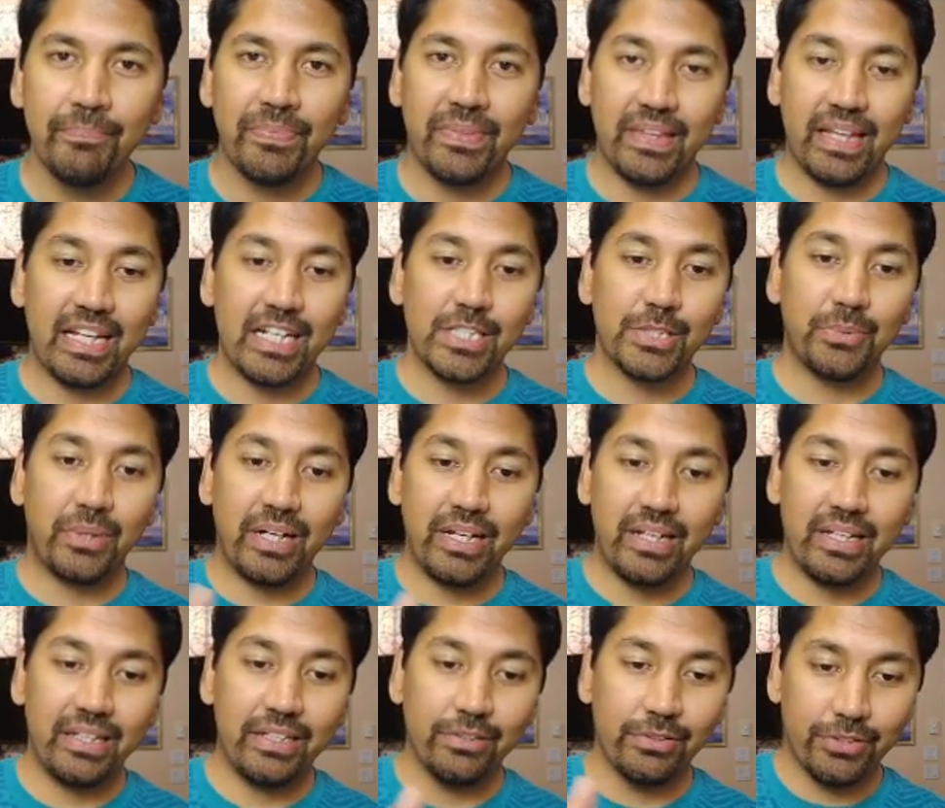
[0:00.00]
That is why
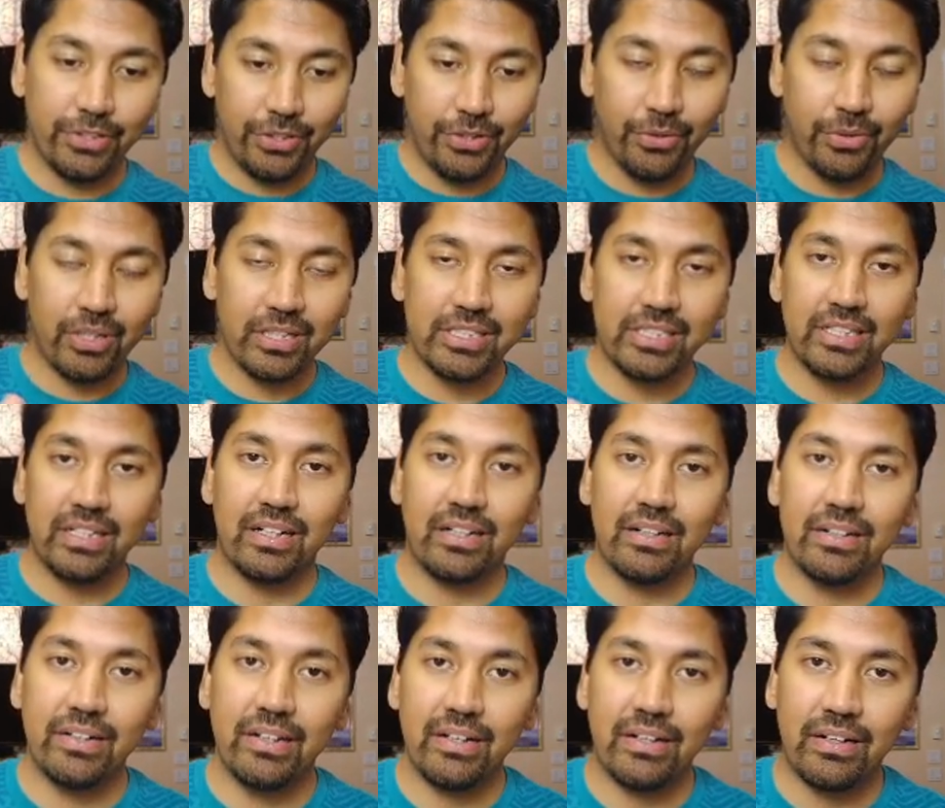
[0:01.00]
you noticed in
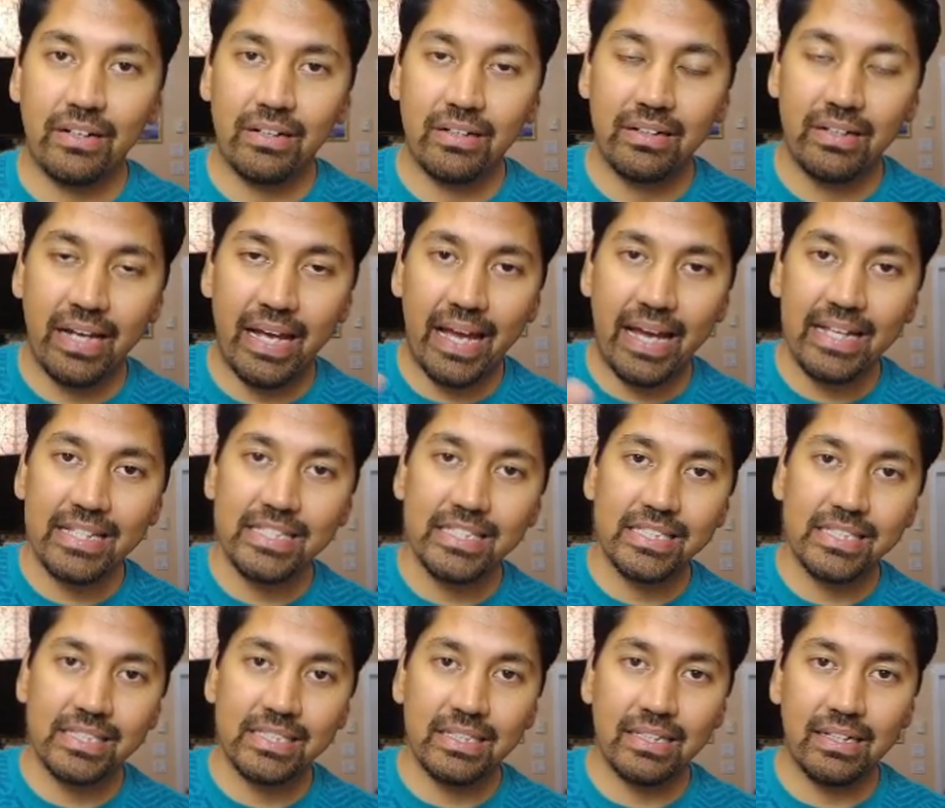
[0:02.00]
our ad
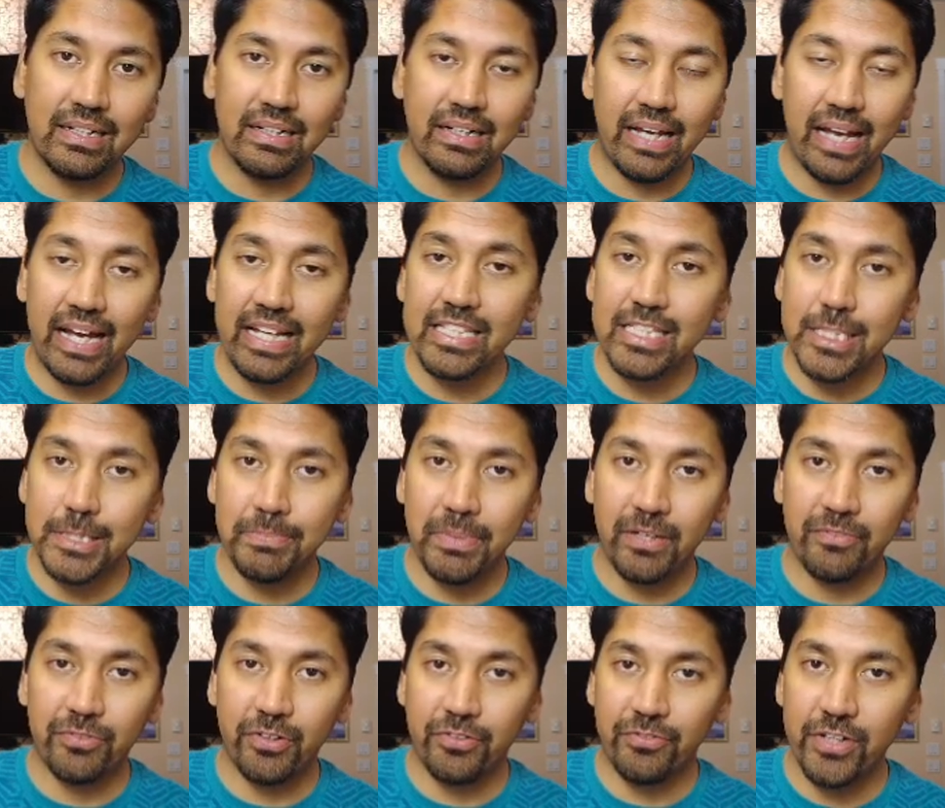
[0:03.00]

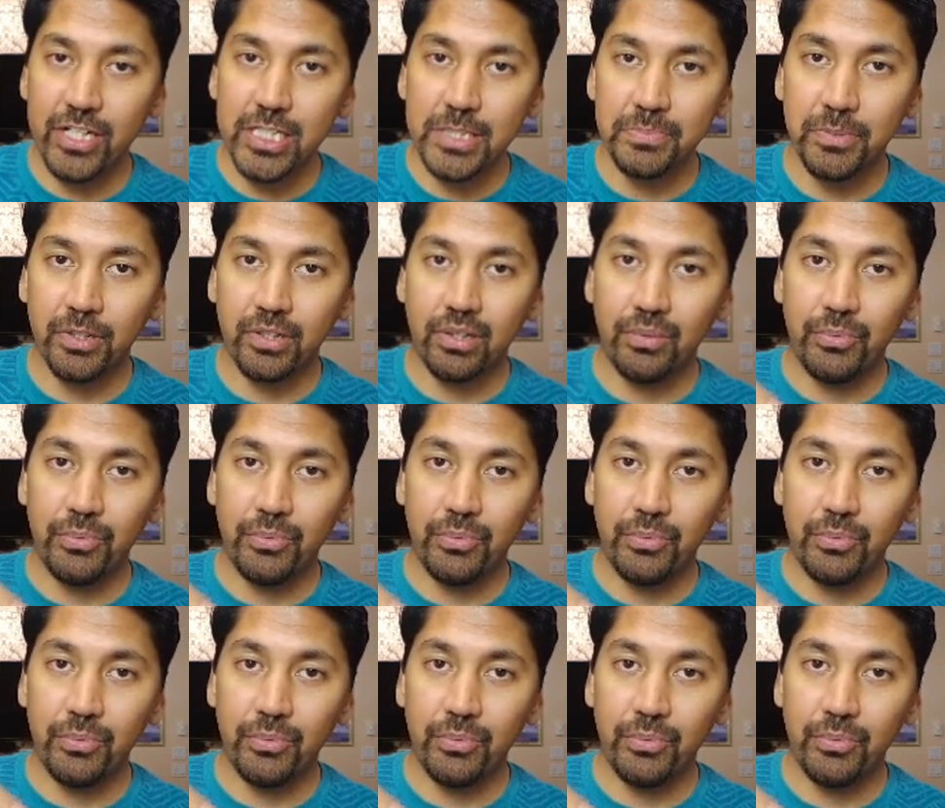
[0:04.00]
spend for Facebook,